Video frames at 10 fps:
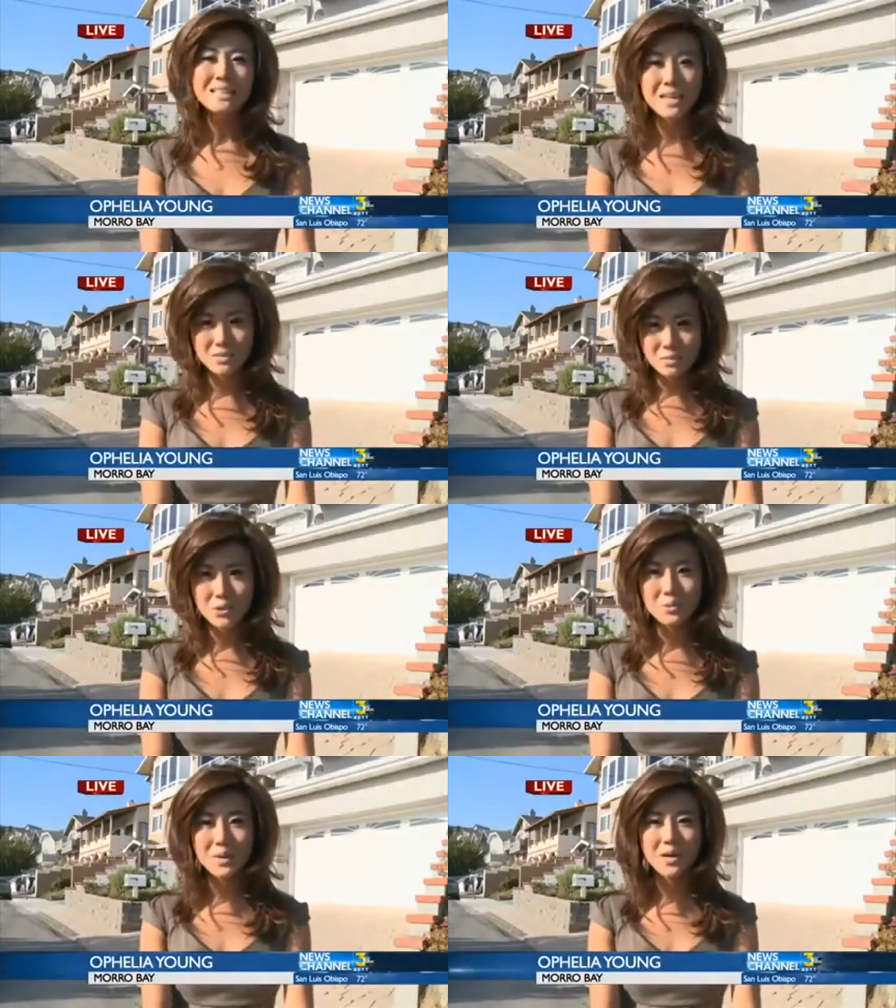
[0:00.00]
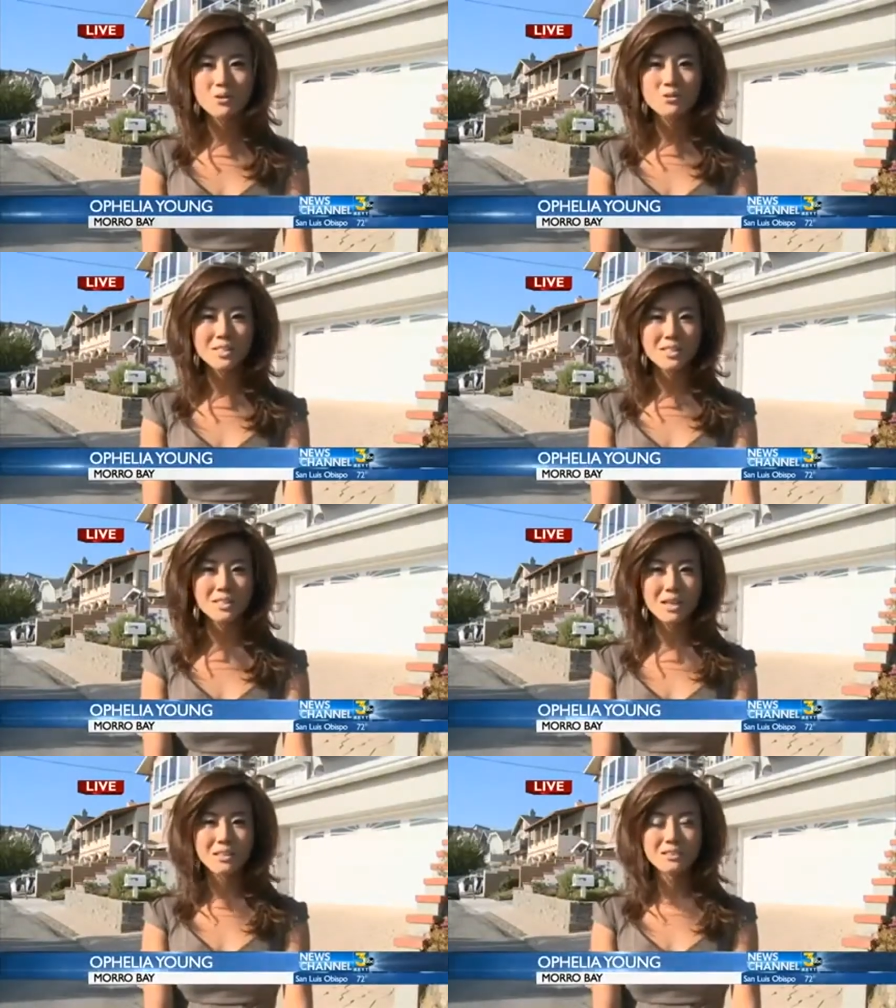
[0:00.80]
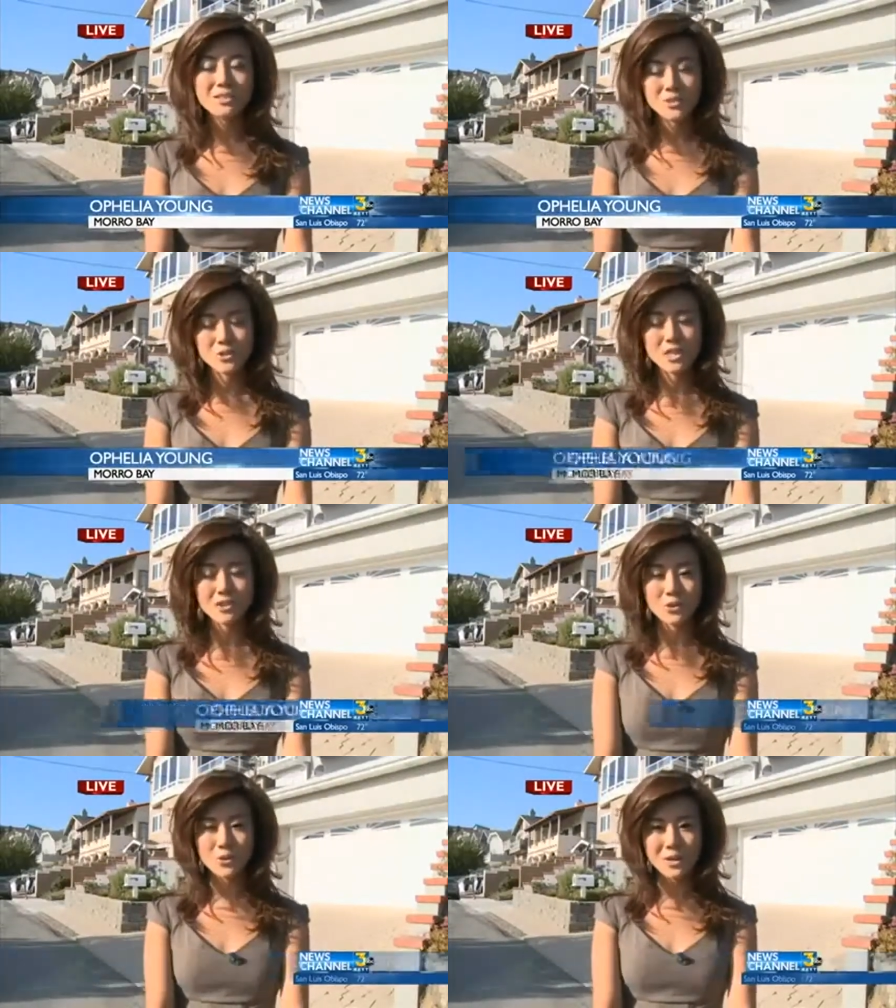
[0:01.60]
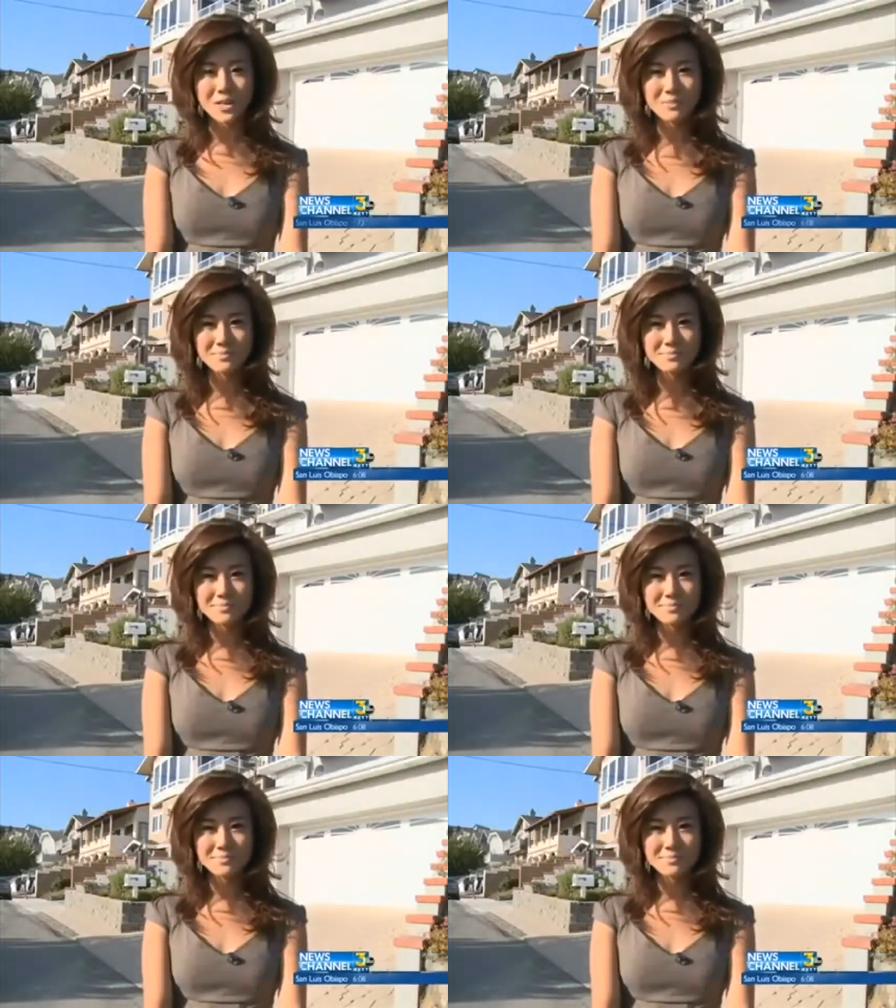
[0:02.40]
Live in Morro Bay, Ophelia Young, News Channel 3.